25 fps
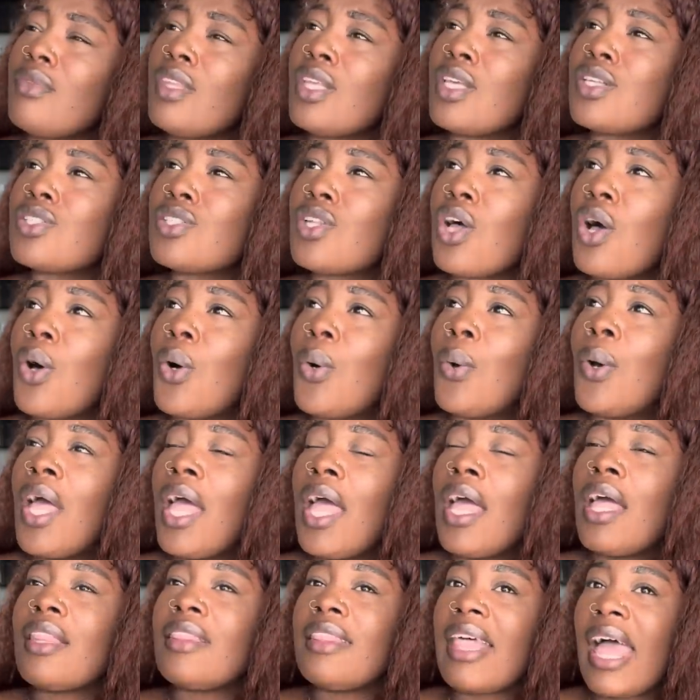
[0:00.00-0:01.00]
So
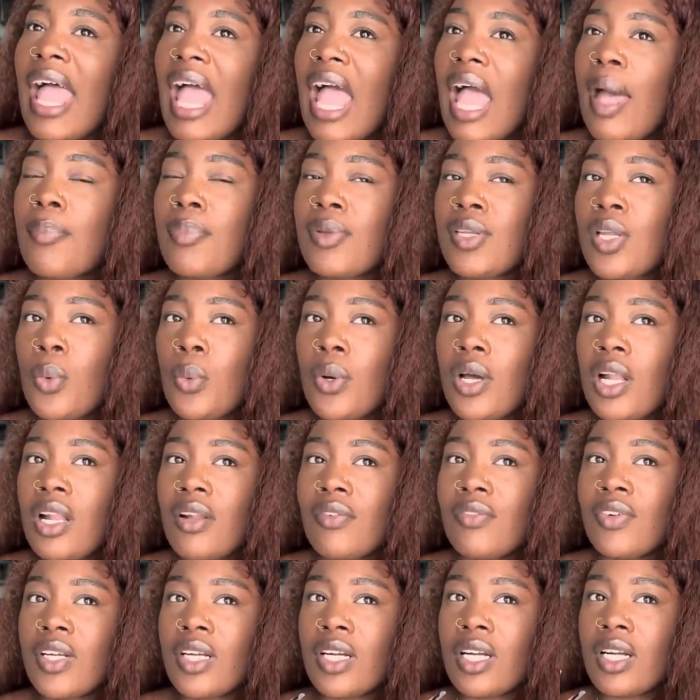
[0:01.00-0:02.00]
that happened or
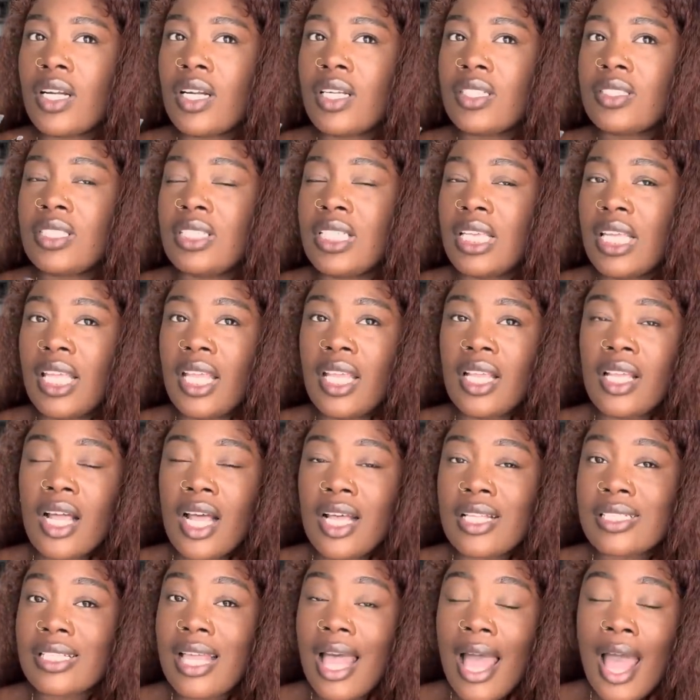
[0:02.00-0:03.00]
whatever. Didn't
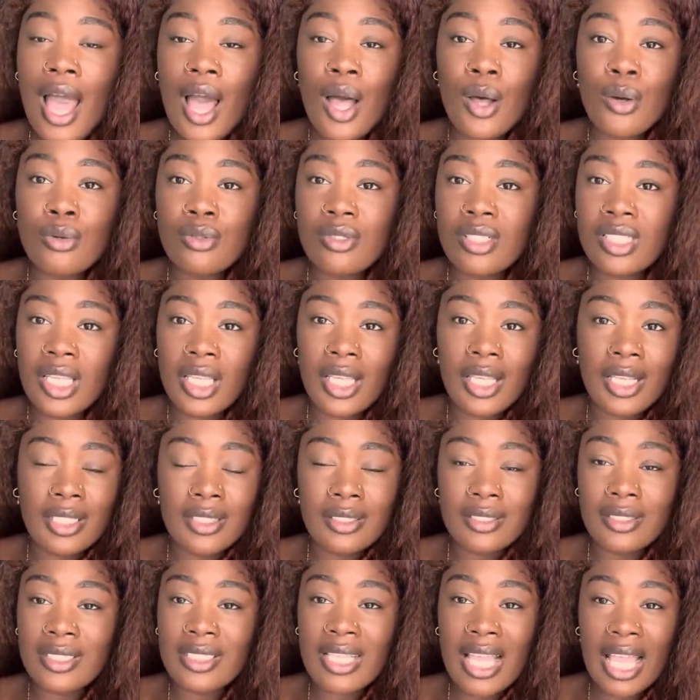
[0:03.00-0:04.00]
cuss her out.
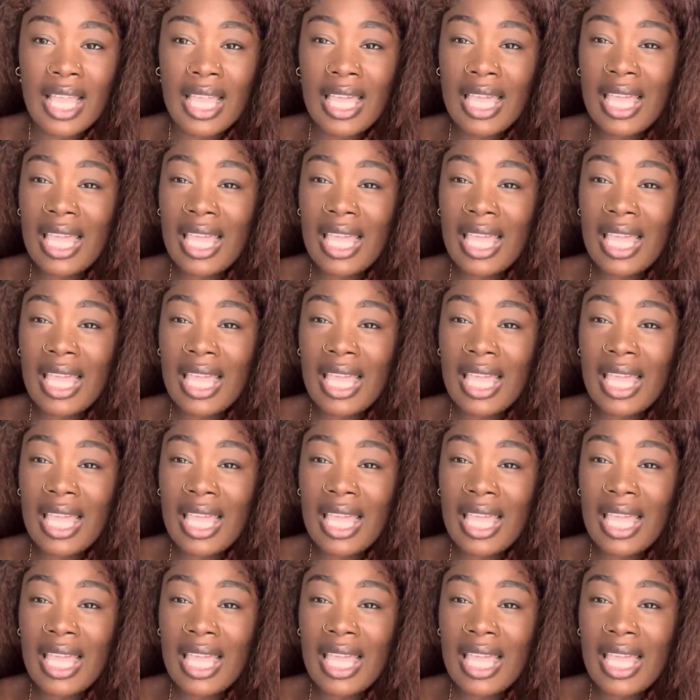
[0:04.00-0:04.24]
Didn't say